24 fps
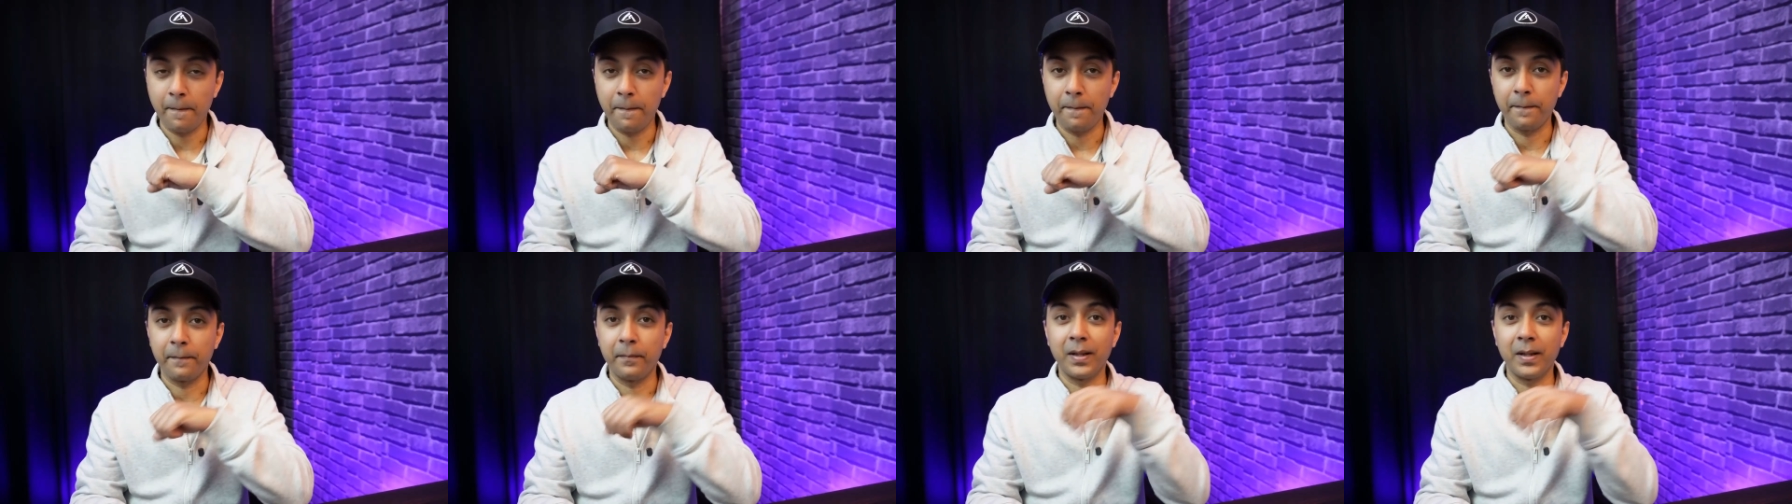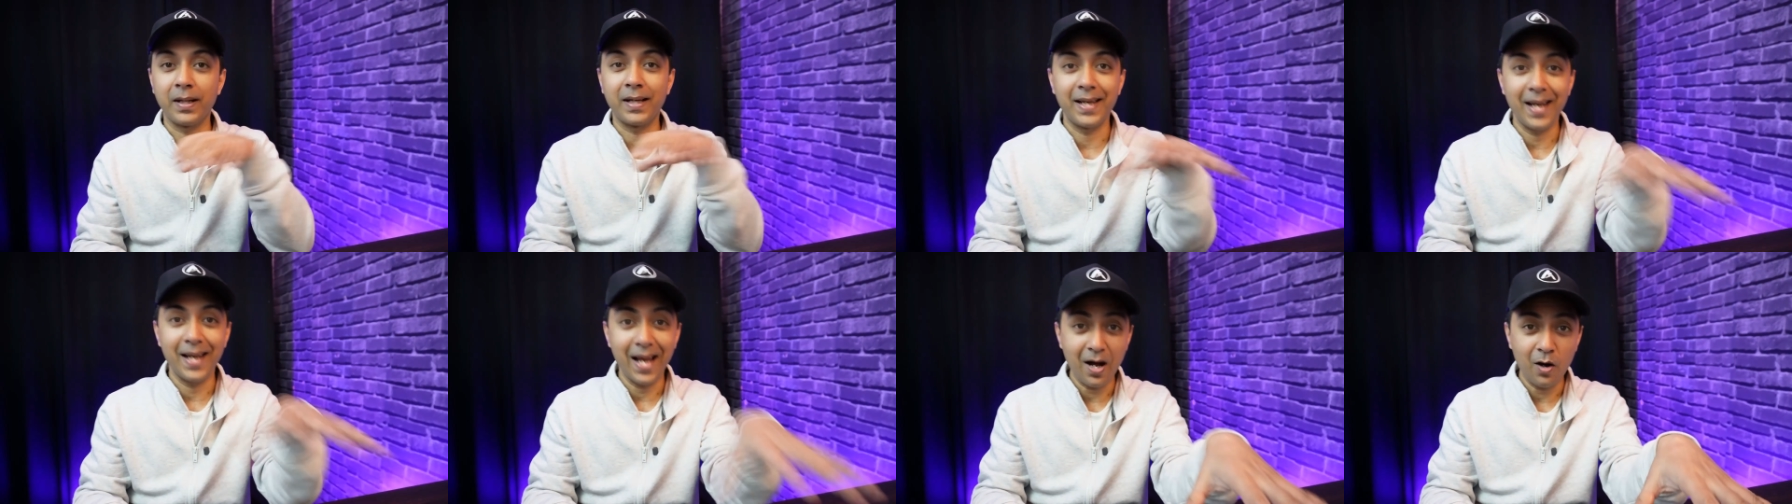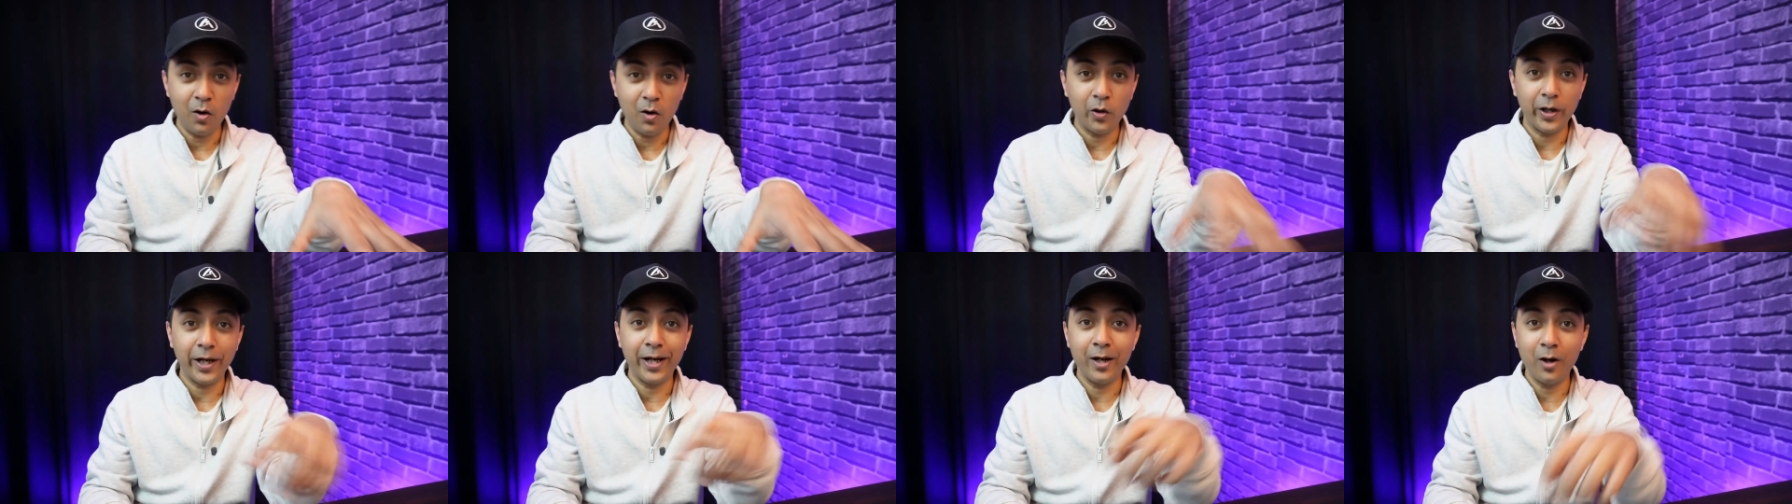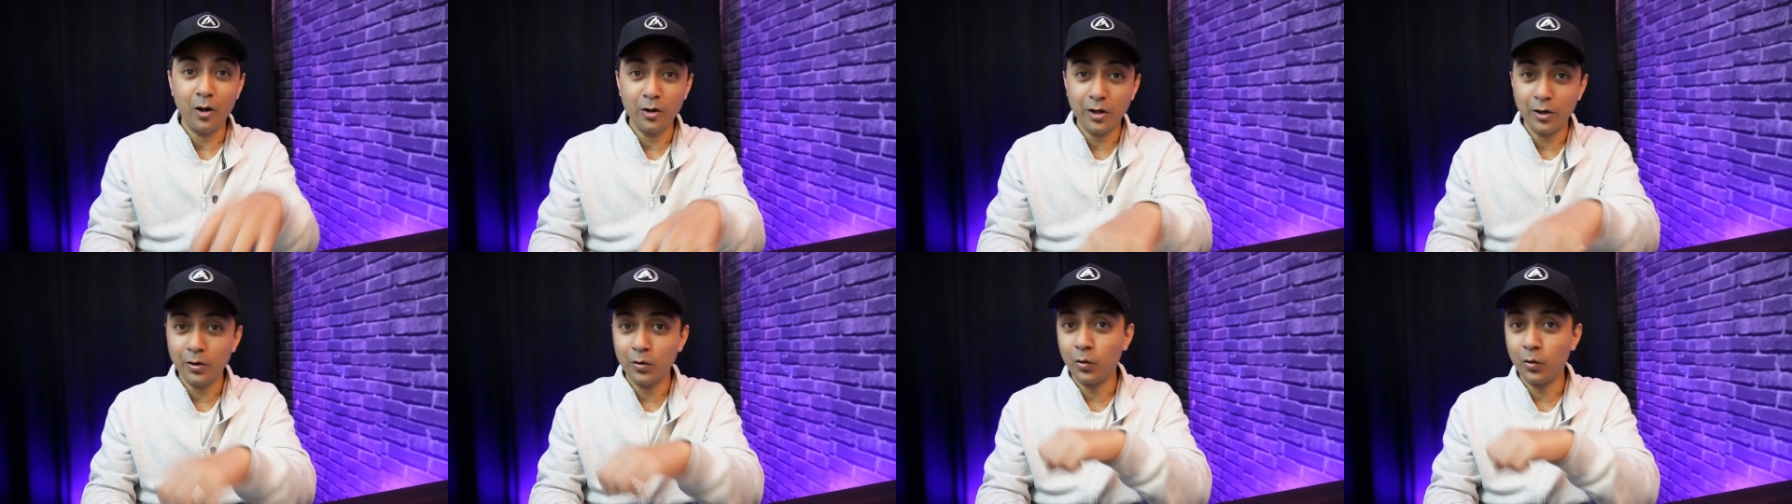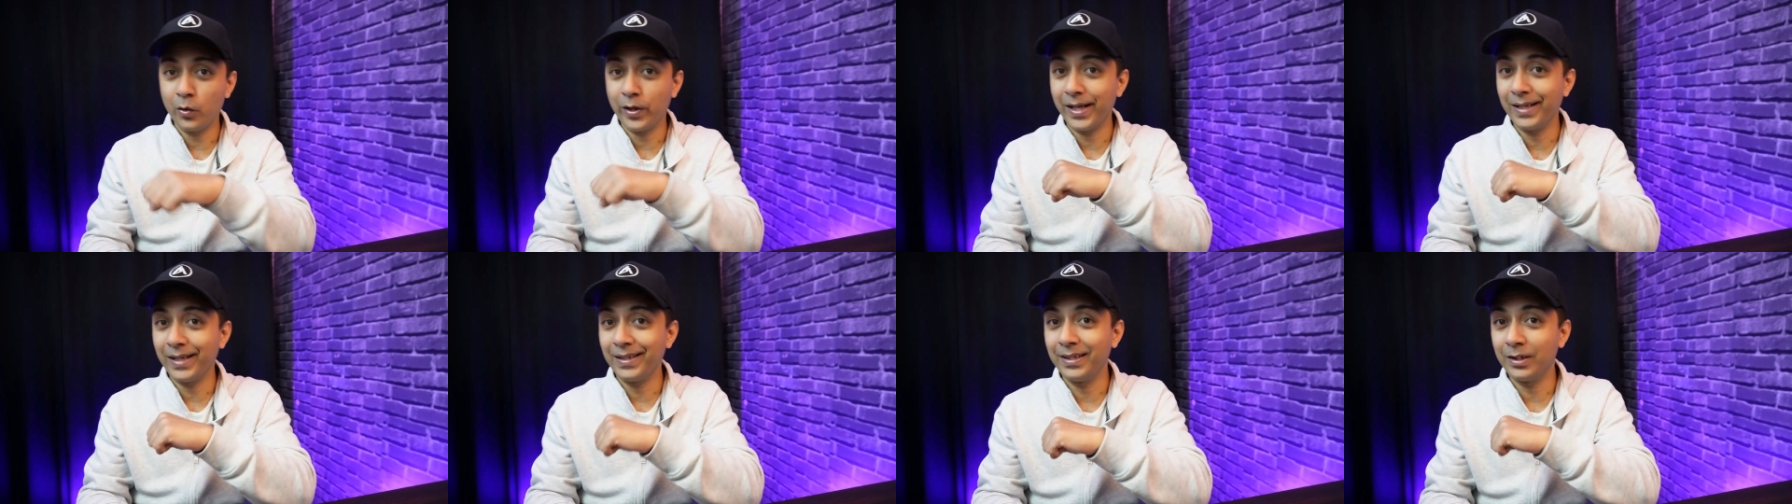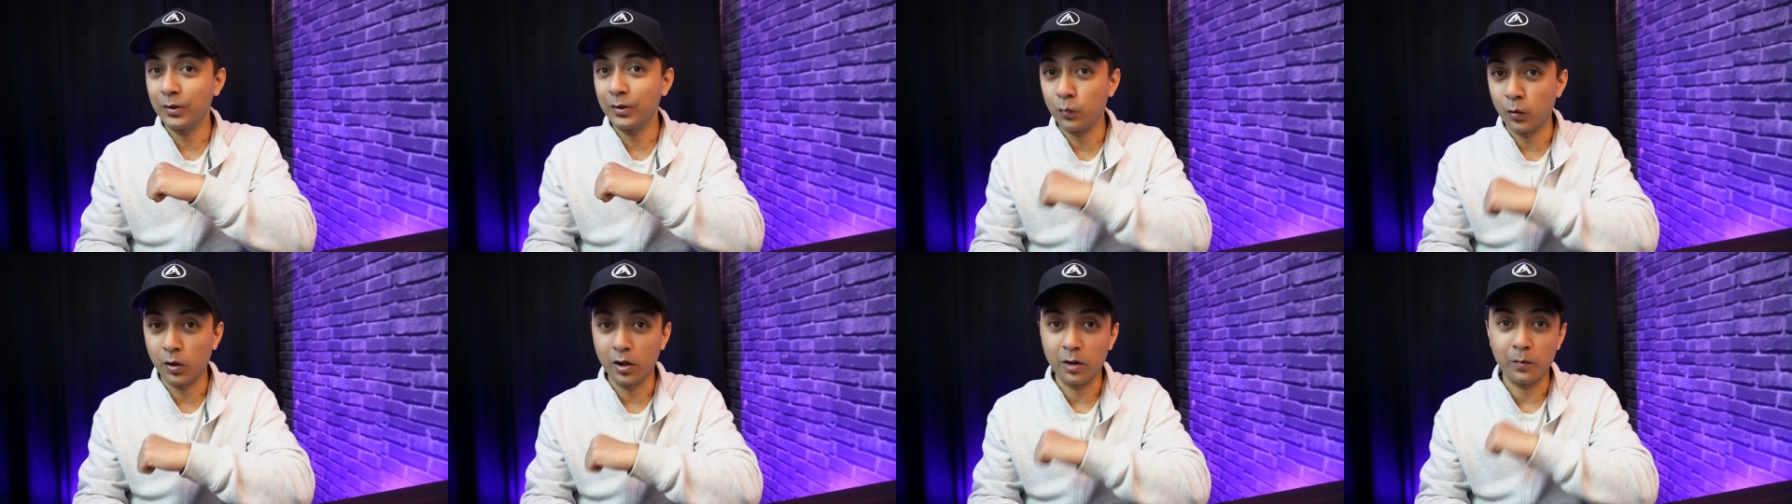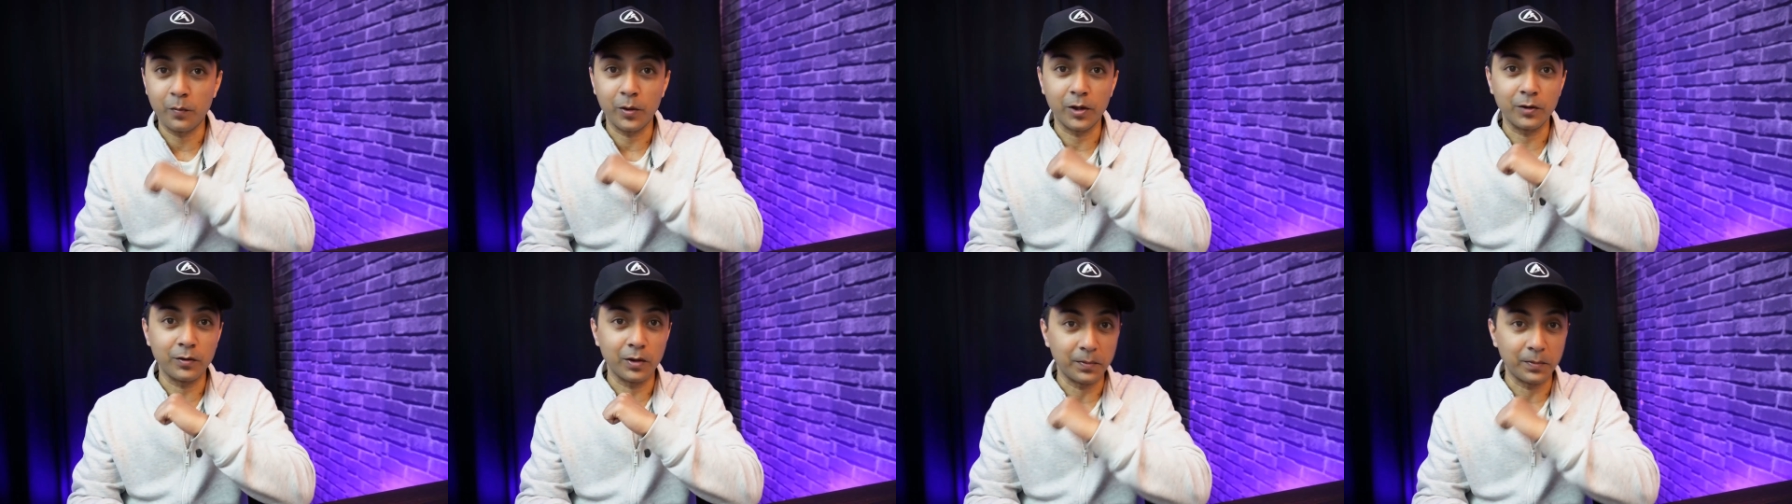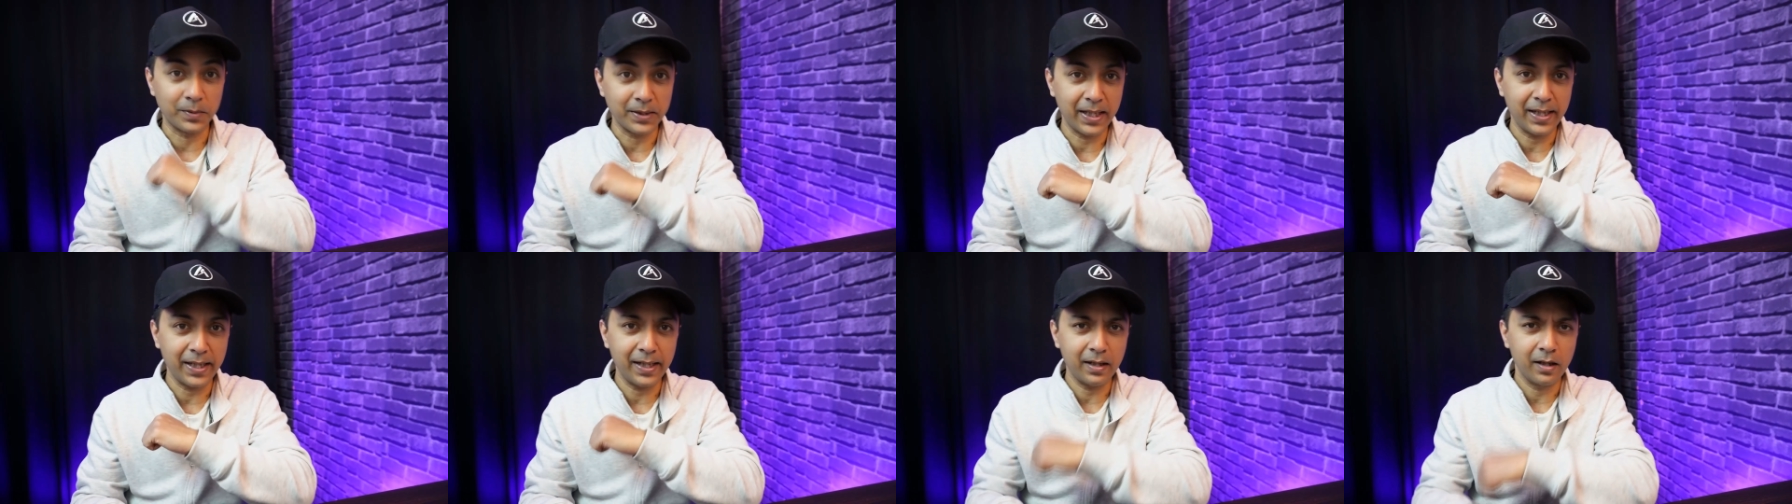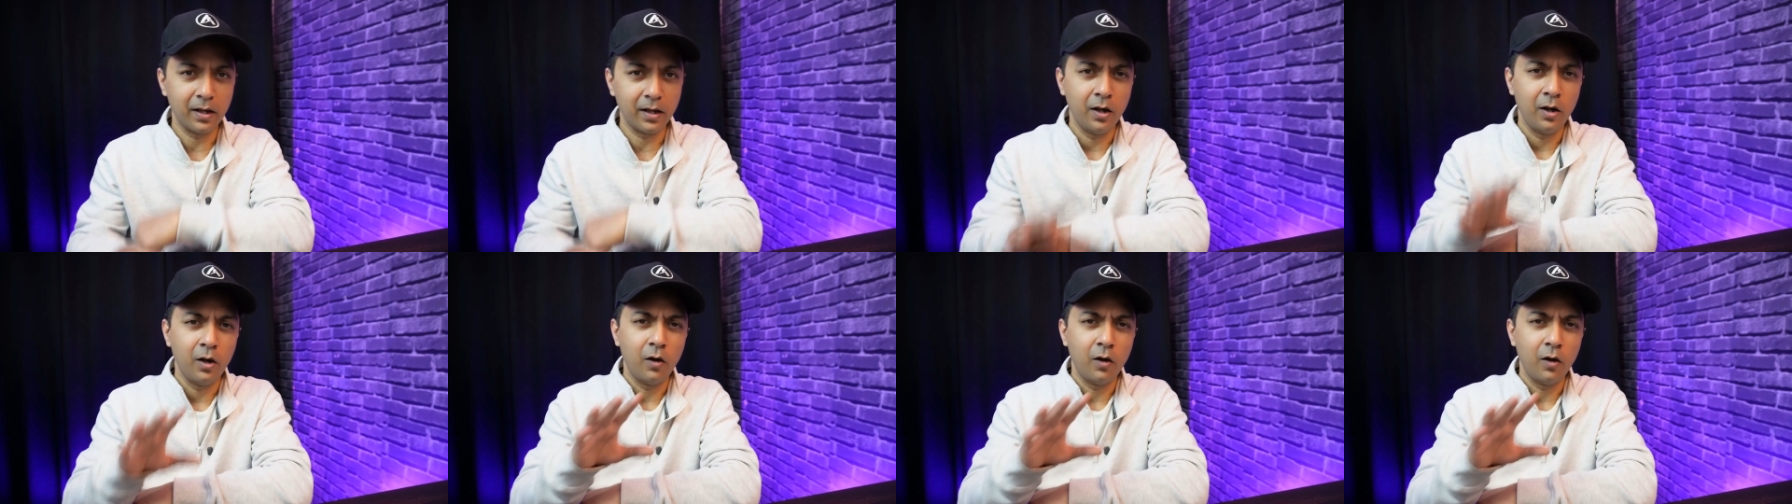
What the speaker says: But now, in order to create this WordPress website,